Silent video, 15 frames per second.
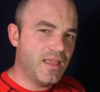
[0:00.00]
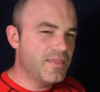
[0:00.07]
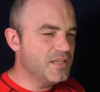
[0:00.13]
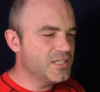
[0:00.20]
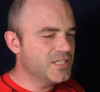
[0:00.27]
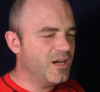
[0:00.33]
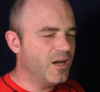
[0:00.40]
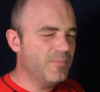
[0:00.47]
and
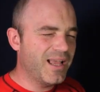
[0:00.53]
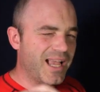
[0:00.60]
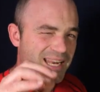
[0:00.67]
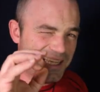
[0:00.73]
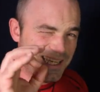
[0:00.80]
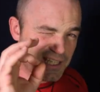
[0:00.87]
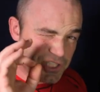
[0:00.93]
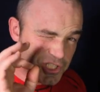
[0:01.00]
this time
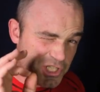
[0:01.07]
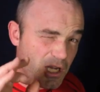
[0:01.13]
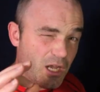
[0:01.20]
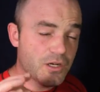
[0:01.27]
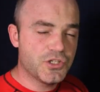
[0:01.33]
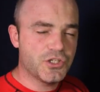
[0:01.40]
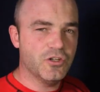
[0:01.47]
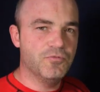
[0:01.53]
adding a
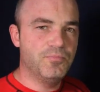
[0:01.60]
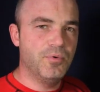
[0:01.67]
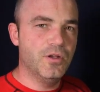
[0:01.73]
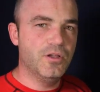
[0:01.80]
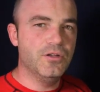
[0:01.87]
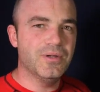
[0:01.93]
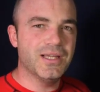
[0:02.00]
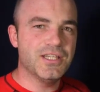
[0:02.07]
touch of
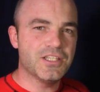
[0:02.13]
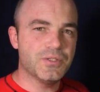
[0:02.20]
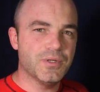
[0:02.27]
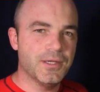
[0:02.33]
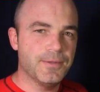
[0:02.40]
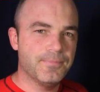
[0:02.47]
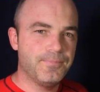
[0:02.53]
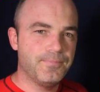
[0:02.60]
blue into
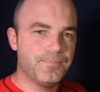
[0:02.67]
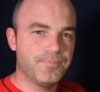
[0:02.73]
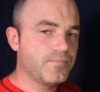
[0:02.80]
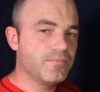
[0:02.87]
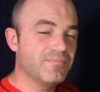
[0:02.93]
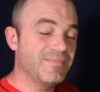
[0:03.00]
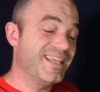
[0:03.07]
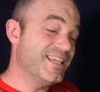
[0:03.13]
it.
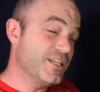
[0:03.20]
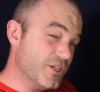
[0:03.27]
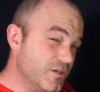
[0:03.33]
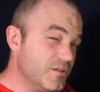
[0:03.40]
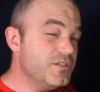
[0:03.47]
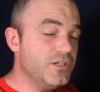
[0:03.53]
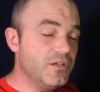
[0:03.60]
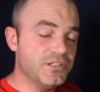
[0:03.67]
Now, you
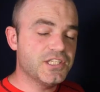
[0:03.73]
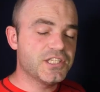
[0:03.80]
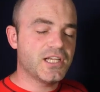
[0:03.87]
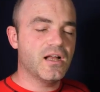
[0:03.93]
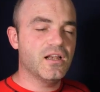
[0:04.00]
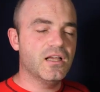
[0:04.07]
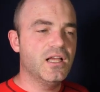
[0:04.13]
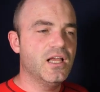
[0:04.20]
could use this
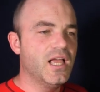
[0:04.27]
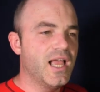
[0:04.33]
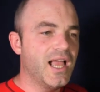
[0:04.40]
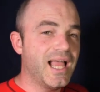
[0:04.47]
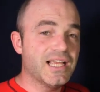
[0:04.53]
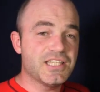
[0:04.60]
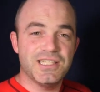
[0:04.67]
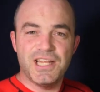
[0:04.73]
colour
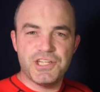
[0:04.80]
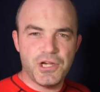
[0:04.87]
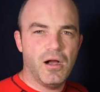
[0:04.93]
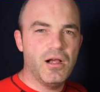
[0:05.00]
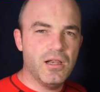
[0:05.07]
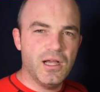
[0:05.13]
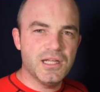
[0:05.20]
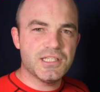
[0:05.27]
as an edge
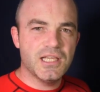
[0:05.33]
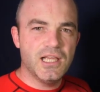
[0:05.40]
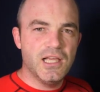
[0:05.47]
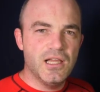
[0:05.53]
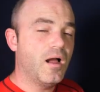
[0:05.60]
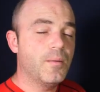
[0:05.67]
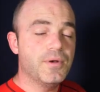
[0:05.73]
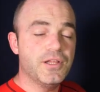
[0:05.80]
highlight.
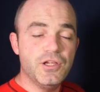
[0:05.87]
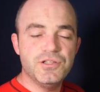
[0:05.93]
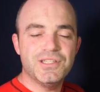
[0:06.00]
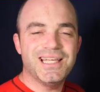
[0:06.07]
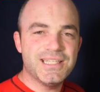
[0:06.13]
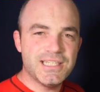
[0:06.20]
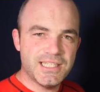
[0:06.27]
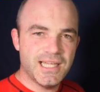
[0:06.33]
I'm going to use
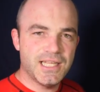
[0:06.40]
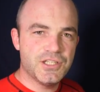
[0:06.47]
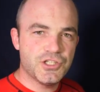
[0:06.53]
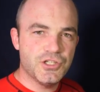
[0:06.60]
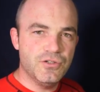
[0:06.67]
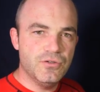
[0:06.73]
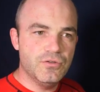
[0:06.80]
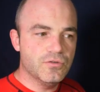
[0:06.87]
it instead
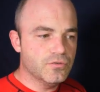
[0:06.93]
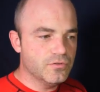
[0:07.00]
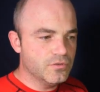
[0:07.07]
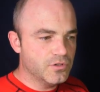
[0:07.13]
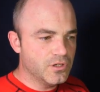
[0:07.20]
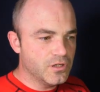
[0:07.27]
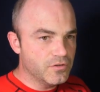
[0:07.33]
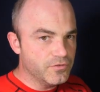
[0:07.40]
to
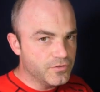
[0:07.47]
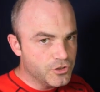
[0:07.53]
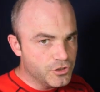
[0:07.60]
kind of